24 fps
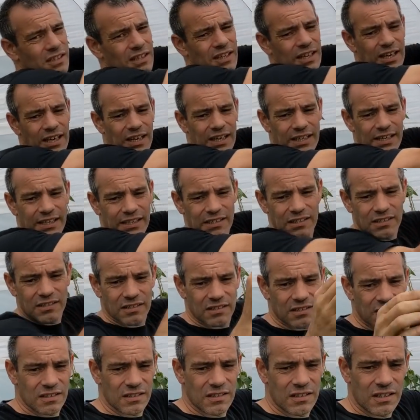hanging
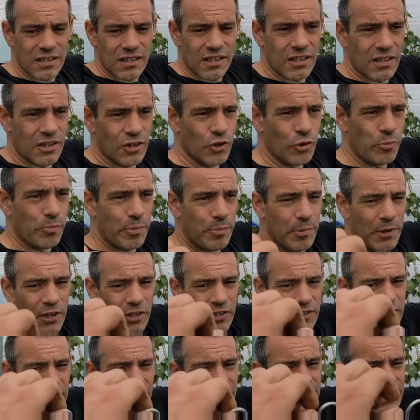loop,
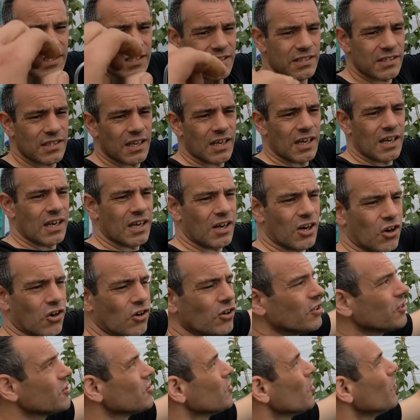because these
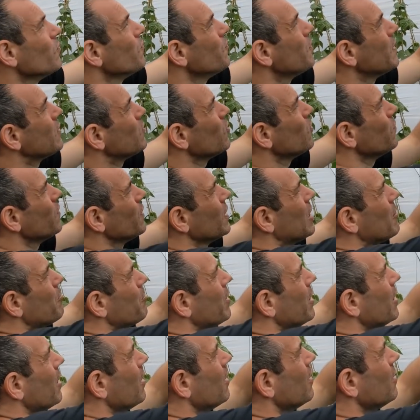hooks don't fit over that
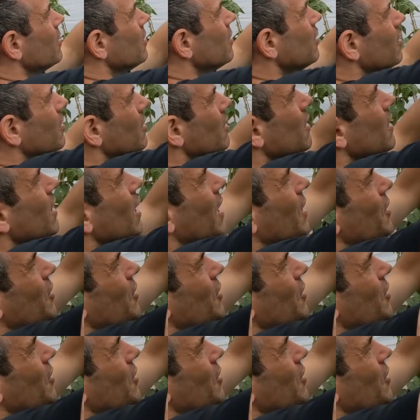bar. And